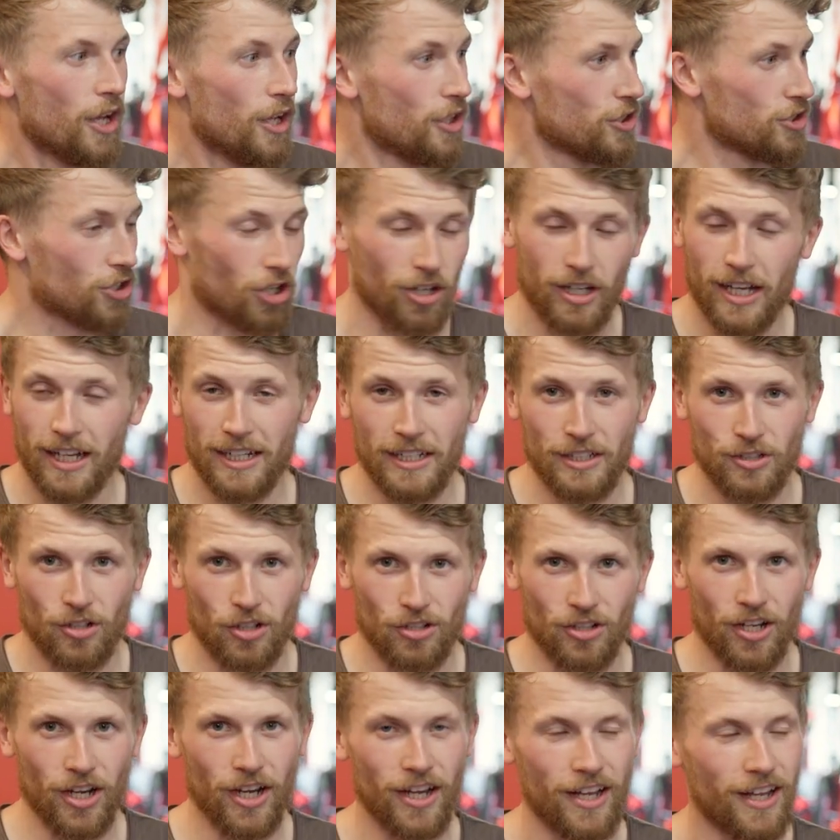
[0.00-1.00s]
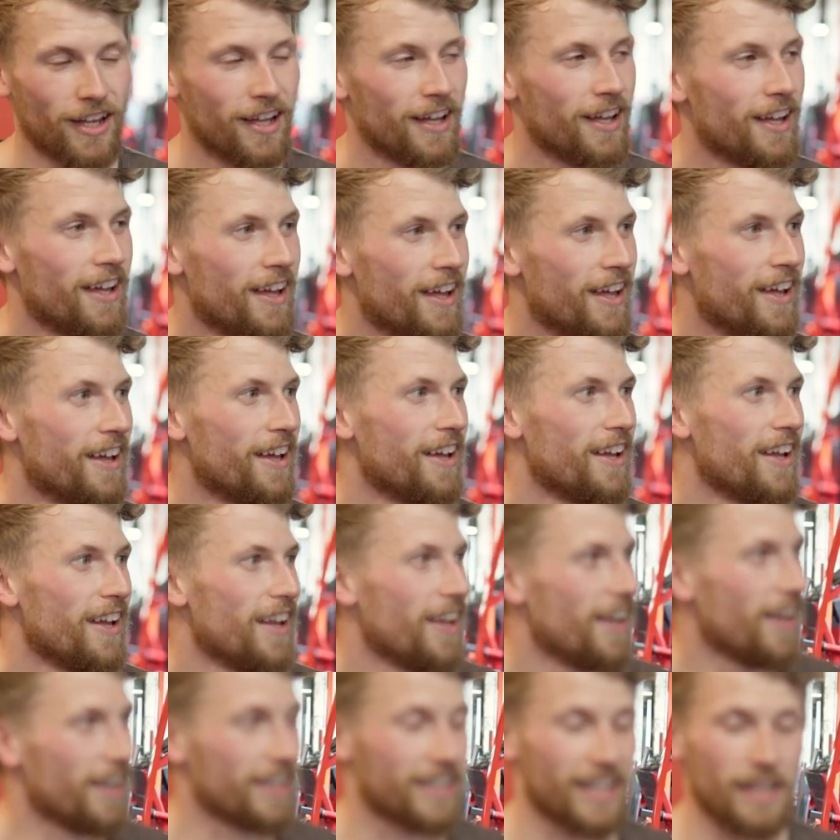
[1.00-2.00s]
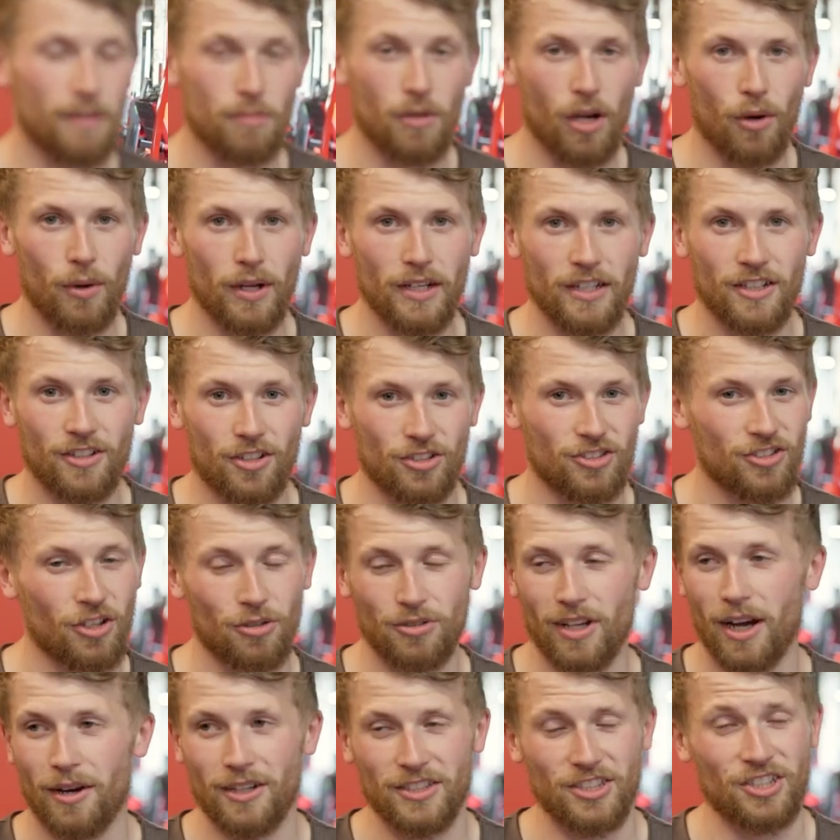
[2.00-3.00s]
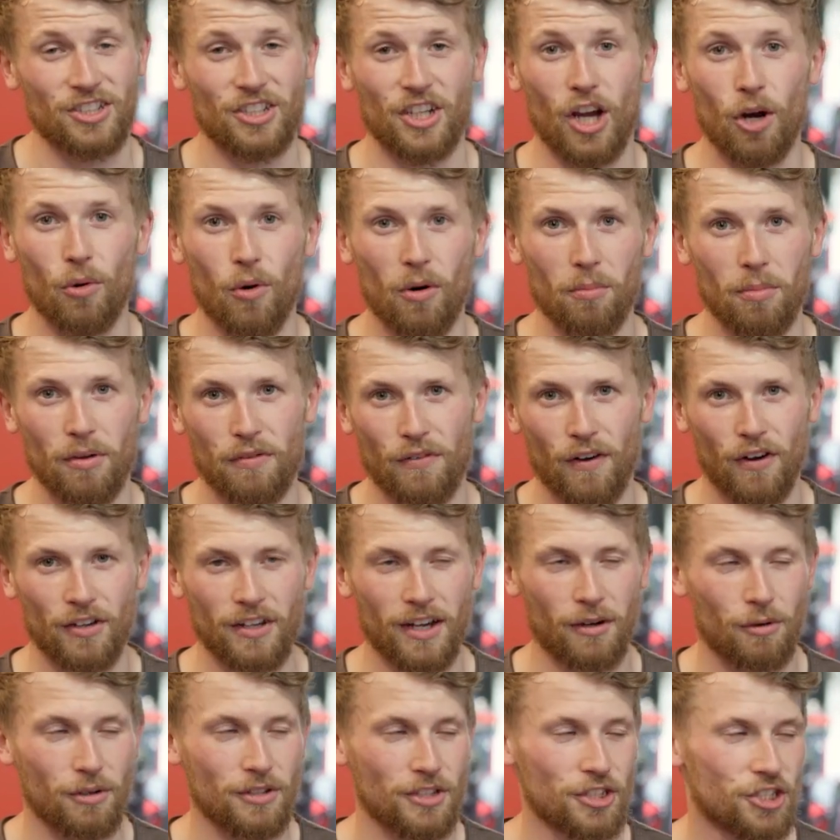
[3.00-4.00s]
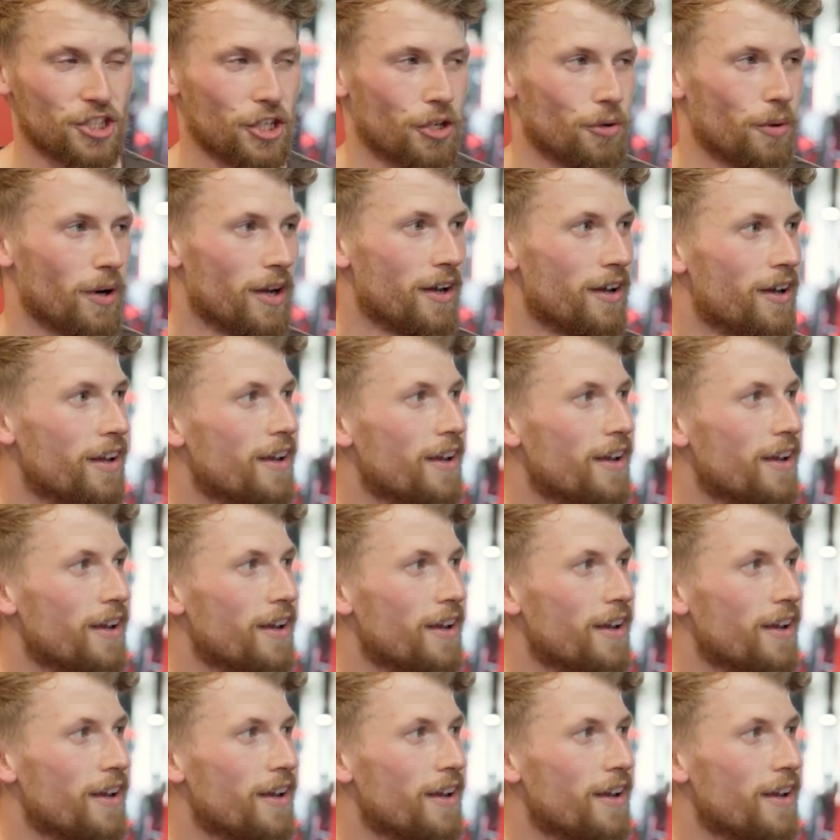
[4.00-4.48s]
Just got to get it done and keep going, because no doubt it's going to go up before now in the shoot.